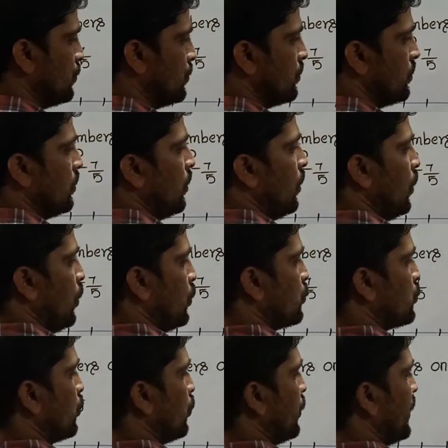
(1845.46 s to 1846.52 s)
2.
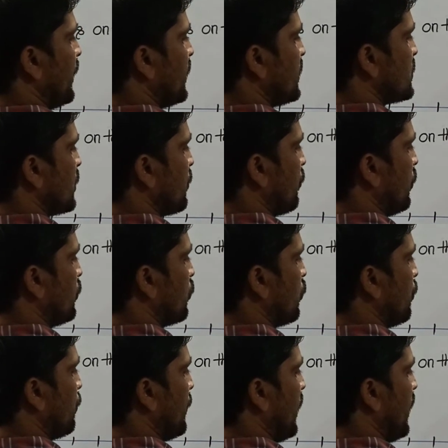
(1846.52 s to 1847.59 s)
So it is
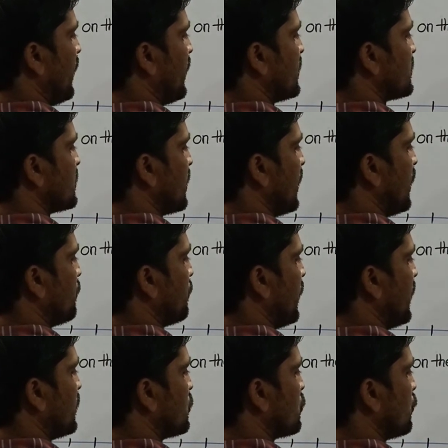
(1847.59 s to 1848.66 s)
equal to minus
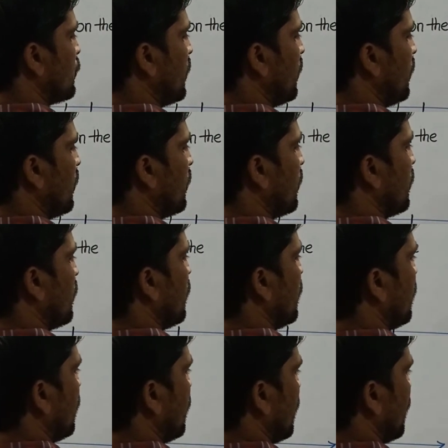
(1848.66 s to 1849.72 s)
9 by 12,
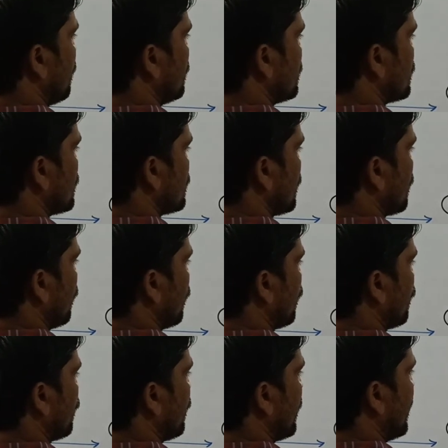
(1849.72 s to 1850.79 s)
which is
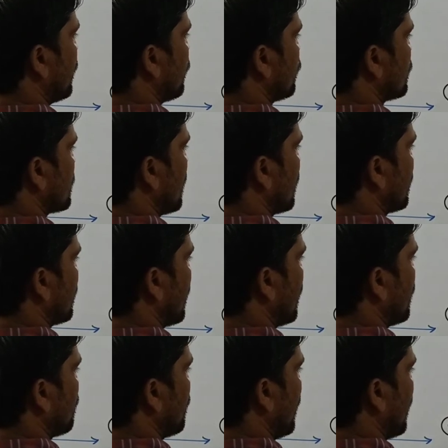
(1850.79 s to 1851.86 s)
equal to 5 2s
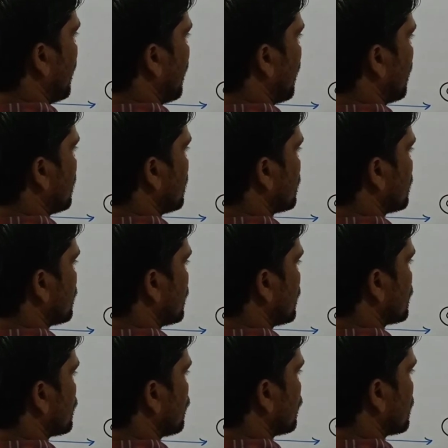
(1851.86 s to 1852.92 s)
are 10 by
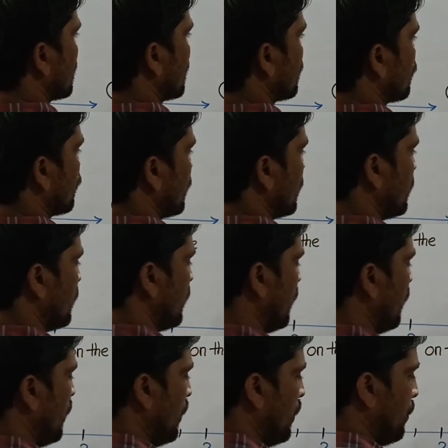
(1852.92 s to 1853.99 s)
6 2s are
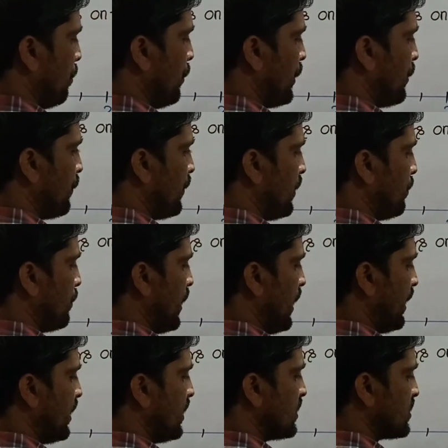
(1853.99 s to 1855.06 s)
12.
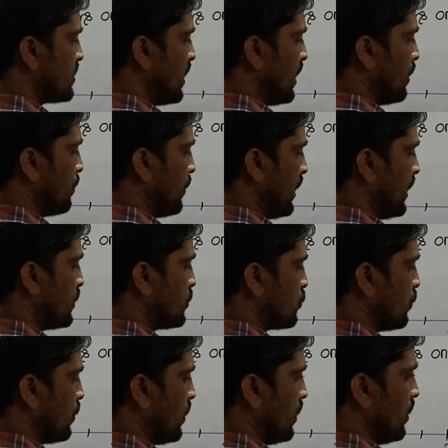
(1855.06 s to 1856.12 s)
Between minus 9
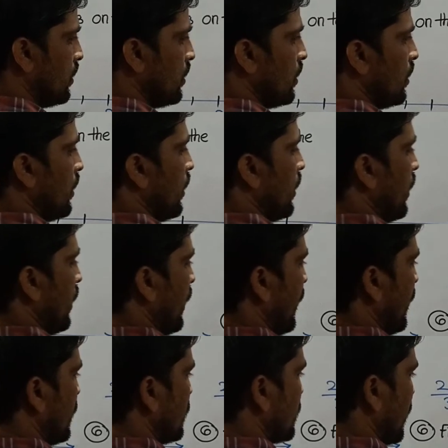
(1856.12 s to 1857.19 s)
by 12
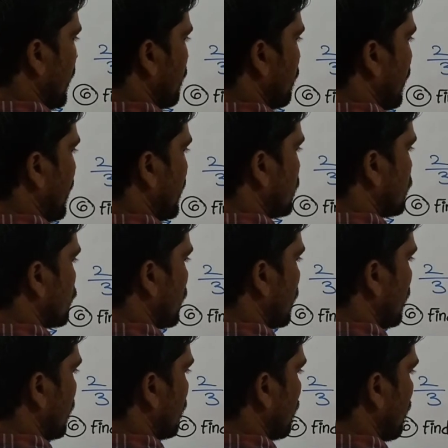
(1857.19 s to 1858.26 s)
and 10 by
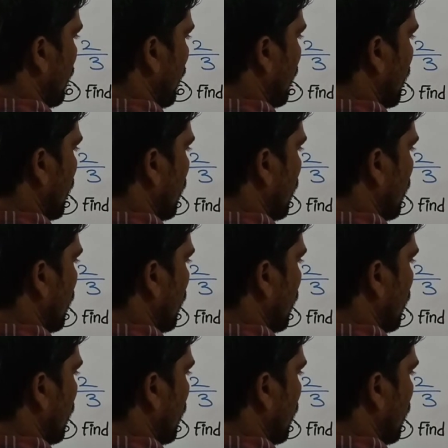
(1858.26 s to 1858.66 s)
12,